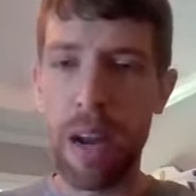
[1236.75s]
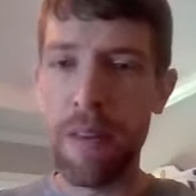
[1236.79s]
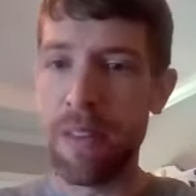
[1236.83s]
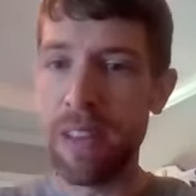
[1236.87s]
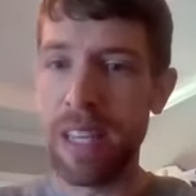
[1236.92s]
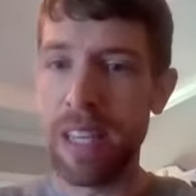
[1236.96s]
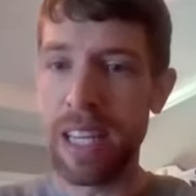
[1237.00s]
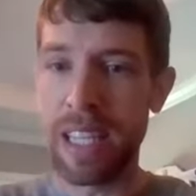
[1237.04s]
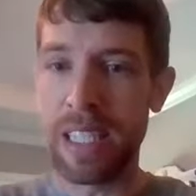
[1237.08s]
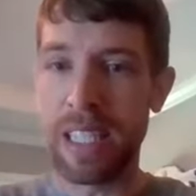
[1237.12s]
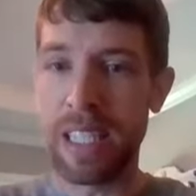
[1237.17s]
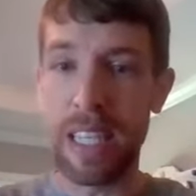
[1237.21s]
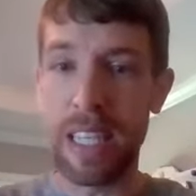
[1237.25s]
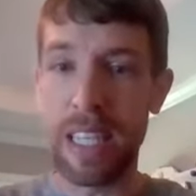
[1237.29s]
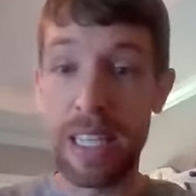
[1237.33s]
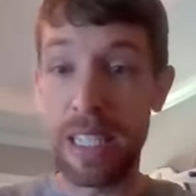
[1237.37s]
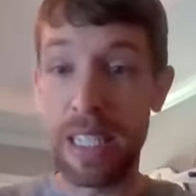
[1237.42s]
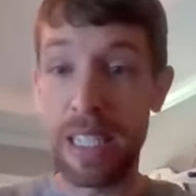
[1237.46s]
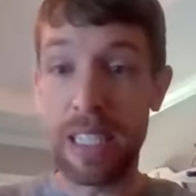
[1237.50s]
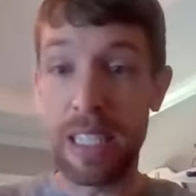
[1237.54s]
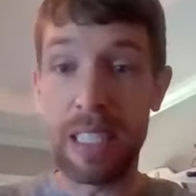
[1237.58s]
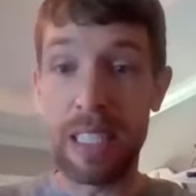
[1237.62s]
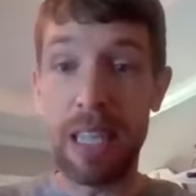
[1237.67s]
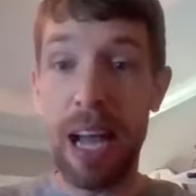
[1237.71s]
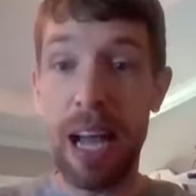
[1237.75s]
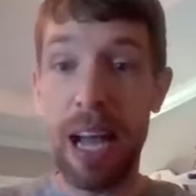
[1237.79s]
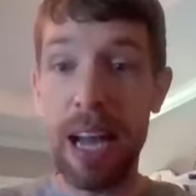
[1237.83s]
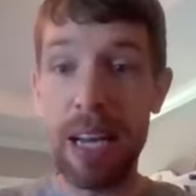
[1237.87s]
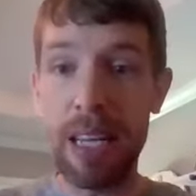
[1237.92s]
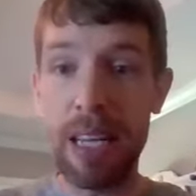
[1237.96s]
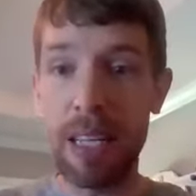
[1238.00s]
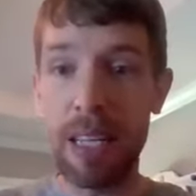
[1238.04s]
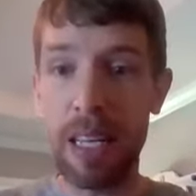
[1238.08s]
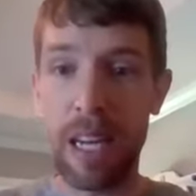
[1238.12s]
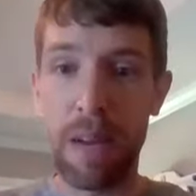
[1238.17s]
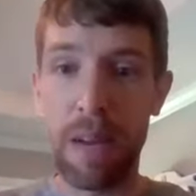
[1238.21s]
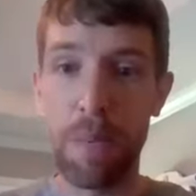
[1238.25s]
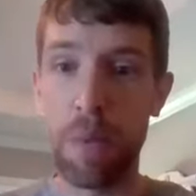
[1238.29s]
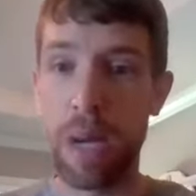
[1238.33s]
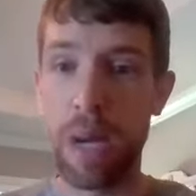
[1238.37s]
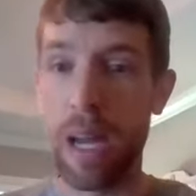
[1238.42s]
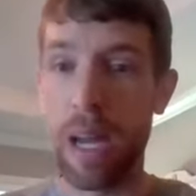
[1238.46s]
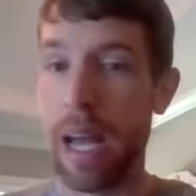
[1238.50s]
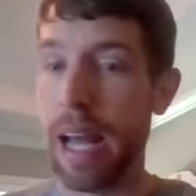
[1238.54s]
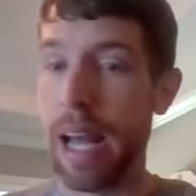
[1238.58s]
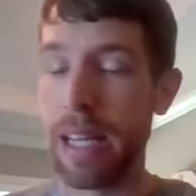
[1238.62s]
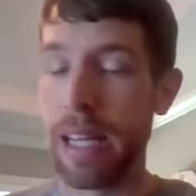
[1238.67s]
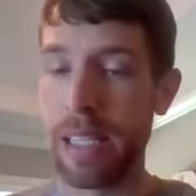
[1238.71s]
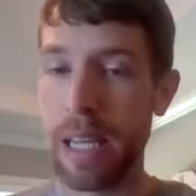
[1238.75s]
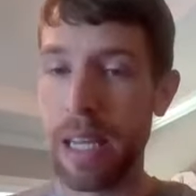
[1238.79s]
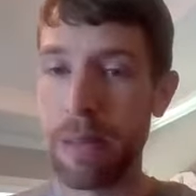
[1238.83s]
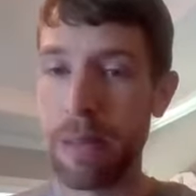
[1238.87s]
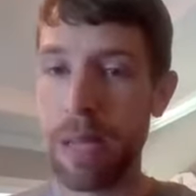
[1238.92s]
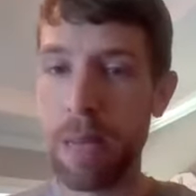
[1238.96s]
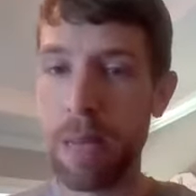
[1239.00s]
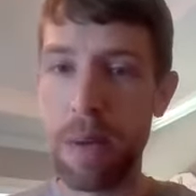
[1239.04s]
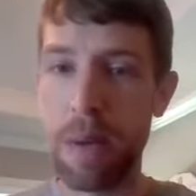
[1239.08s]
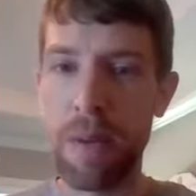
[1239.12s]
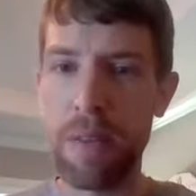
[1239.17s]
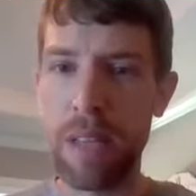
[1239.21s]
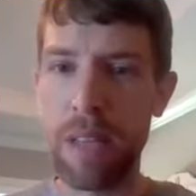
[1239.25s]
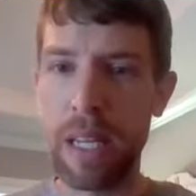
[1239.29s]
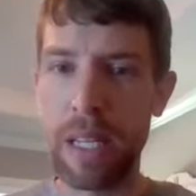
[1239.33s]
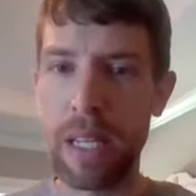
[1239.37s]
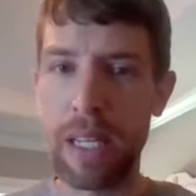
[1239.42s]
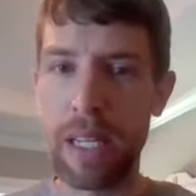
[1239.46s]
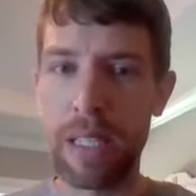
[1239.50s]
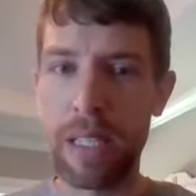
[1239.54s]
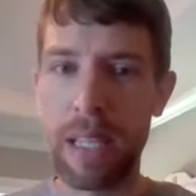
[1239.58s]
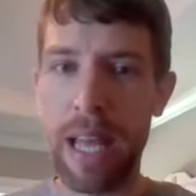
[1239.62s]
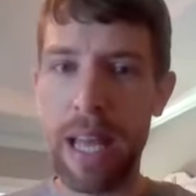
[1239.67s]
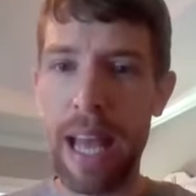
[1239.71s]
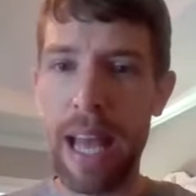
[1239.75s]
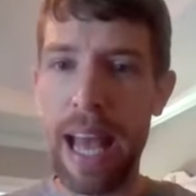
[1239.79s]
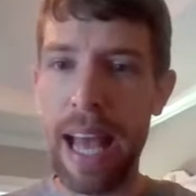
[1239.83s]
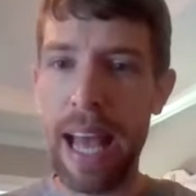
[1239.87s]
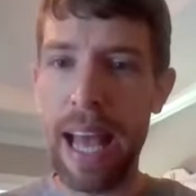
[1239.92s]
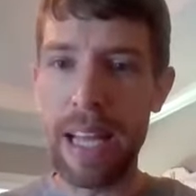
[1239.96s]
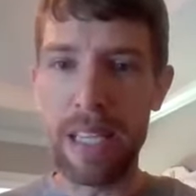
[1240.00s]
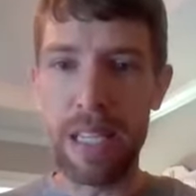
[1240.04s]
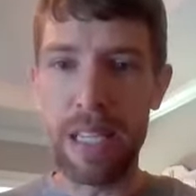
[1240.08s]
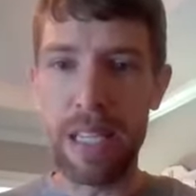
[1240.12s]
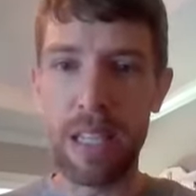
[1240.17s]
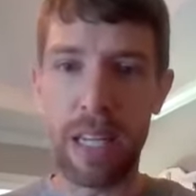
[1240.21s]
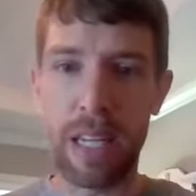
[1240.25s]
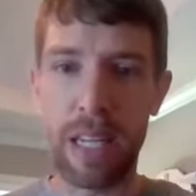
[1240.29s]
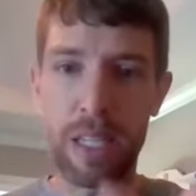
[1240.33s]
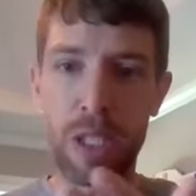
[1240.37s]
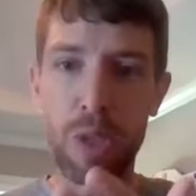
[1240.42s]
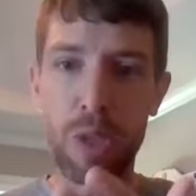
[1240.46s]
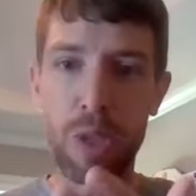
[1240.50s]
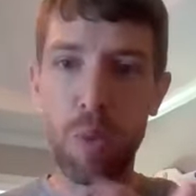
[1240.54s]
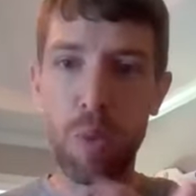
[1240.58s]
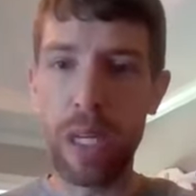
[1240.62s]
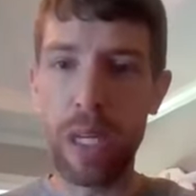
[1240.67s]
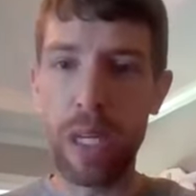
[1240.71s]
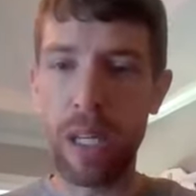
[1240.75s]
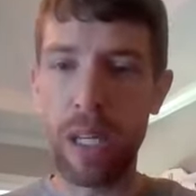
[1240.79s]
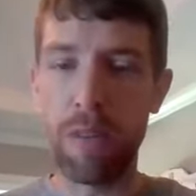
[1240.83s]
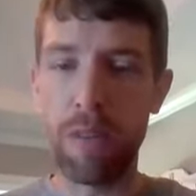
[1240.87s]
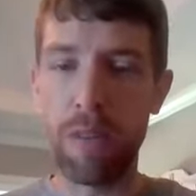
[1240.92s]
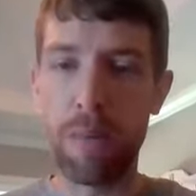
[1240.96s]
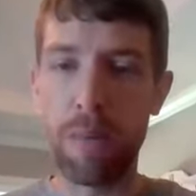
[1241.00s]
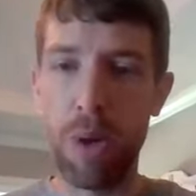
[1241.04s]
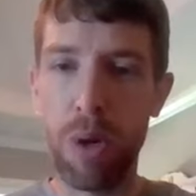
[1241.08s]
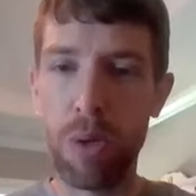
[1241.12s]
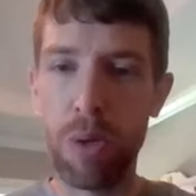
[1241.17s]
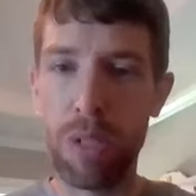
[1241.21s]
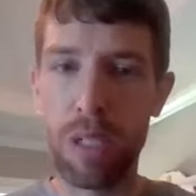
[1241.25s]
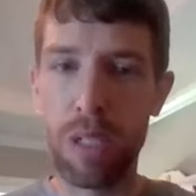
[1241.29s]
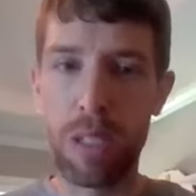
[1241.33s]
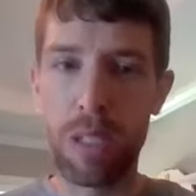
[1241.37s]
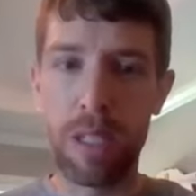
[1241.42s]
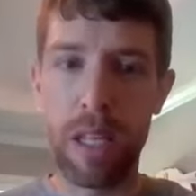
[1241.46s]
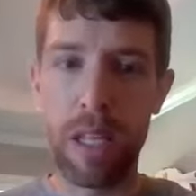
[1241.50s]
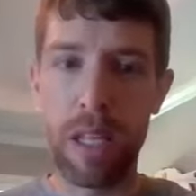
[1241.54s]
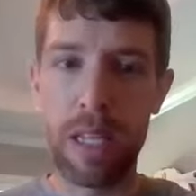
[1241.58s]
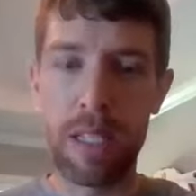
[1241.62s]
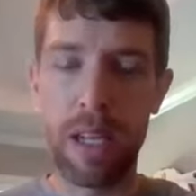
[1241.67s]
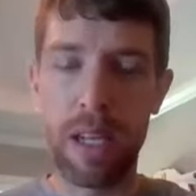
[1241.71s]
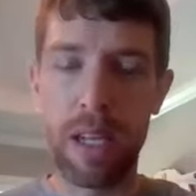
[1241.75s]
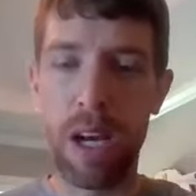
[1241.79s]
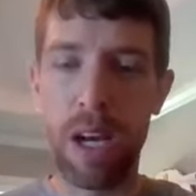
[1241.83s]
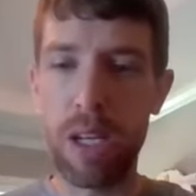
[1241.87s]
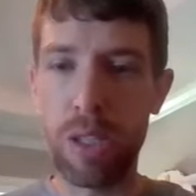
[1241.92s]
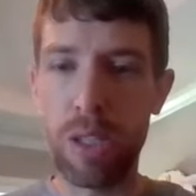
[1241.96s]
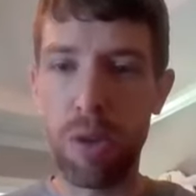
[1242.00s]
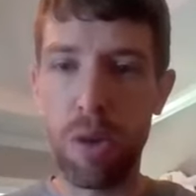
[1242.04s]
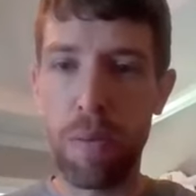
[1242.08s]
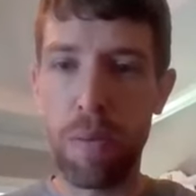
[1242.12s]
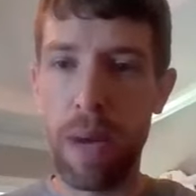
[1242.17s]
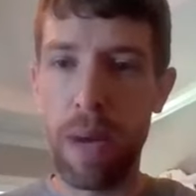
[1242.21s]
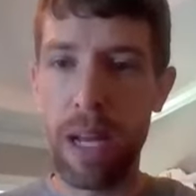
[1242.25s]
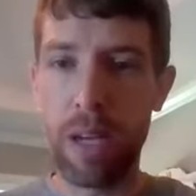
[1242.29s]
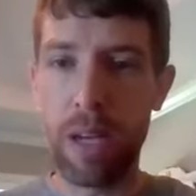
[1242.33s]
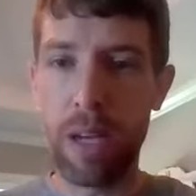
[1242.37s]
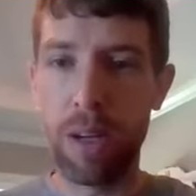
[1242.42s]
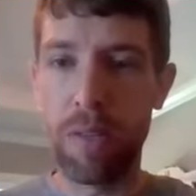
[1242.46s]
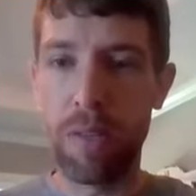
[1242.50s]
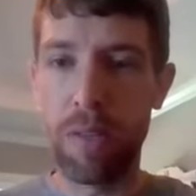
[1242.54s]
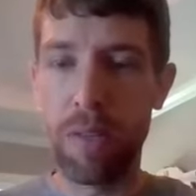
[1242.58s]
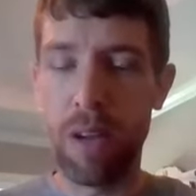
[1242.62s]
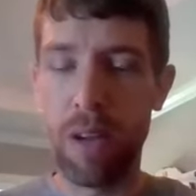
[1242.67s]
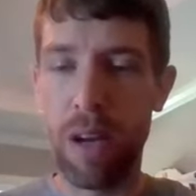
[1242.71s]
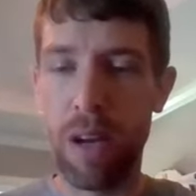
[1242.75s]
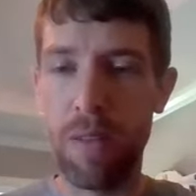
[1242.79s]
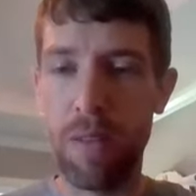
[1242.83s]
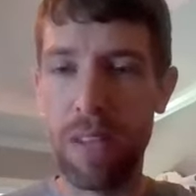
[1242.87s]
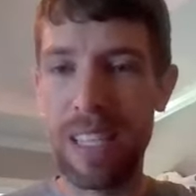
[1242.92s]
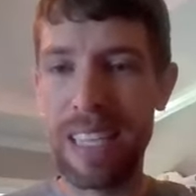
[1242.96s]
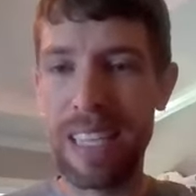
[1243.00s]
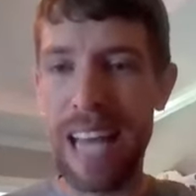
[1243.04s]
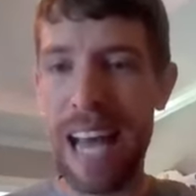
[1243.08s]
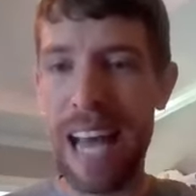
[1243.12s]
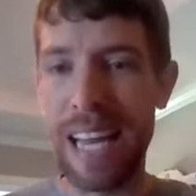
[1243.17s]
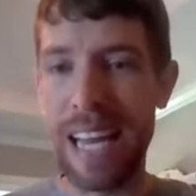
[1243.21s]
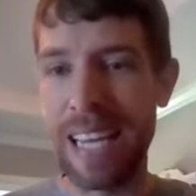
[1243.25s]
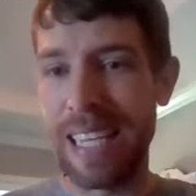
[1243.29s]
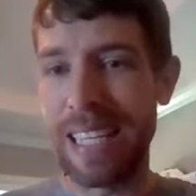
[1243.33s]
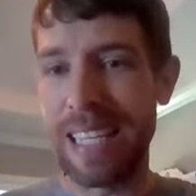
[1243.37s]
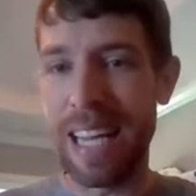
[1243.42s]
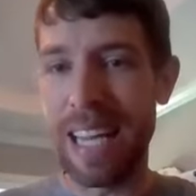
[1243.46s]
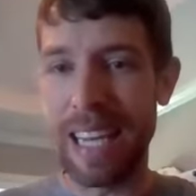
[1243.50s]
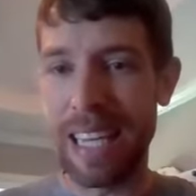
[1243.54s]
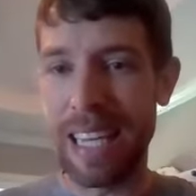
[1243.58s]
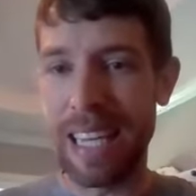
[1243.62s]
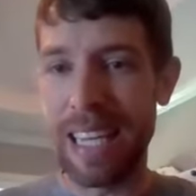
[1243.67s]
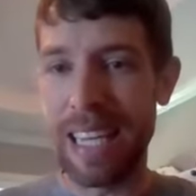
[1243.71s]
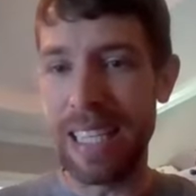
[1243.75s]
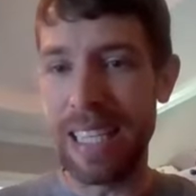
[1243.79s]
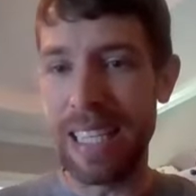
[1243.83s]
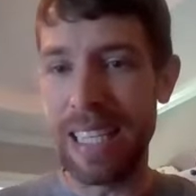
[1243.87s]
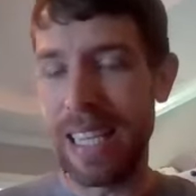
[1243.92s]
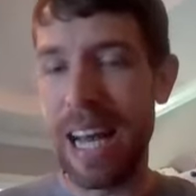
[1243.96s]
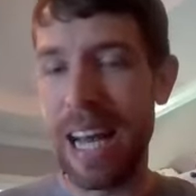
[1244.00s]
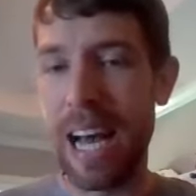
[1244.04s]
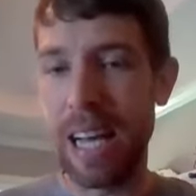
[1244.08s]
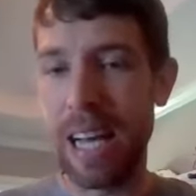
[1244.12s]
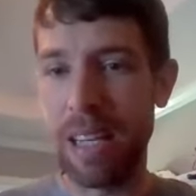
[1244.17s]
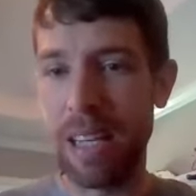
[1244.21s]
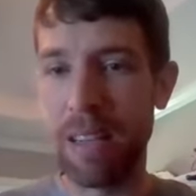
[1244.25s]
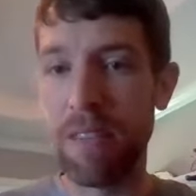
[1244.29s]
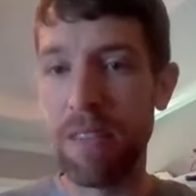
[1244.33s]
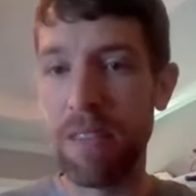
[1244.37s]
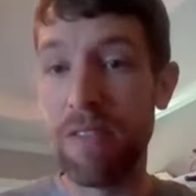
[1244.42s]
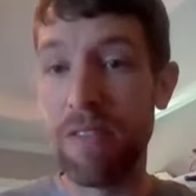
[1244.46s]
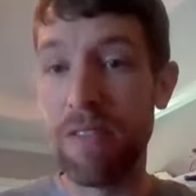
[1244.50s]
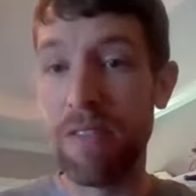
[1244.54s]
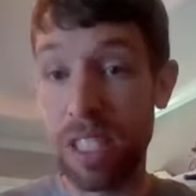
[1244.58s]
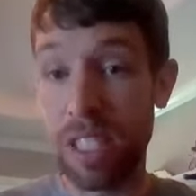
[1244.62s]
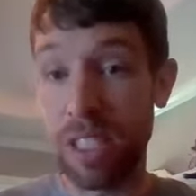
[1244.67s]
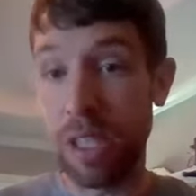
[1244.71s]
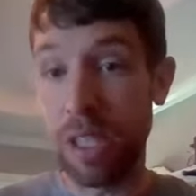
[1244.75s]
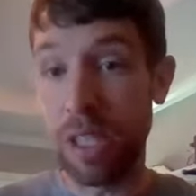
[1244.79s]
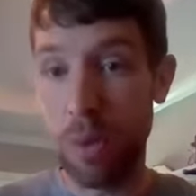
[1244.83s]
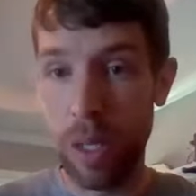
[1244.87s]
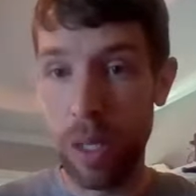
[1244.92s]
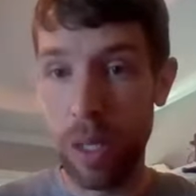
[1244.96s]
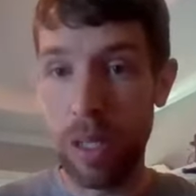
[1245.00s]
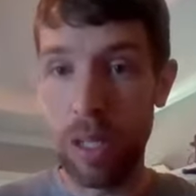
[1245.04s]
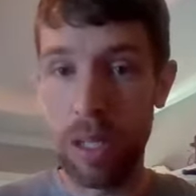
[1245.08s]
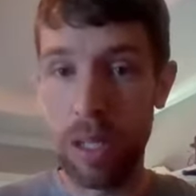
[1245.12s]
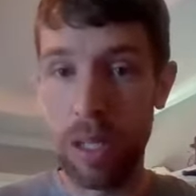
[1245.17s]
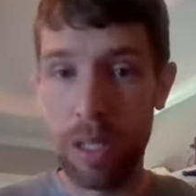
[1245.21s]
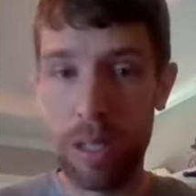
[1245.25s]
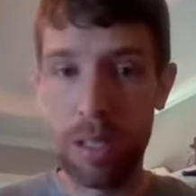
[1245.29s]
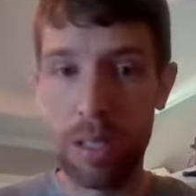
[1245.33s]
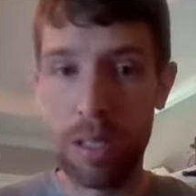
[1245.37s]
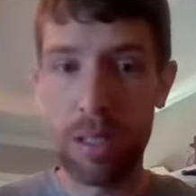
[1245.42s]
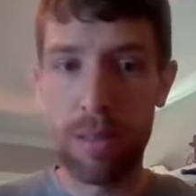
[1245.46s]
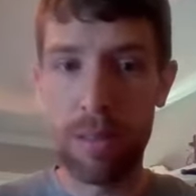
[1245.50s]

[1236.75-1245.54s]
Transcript: Everything is, is exciting, and but at the same time, everything is has this like swing of emotions. It's also a reminder of, of the sadness that he is not physically with us.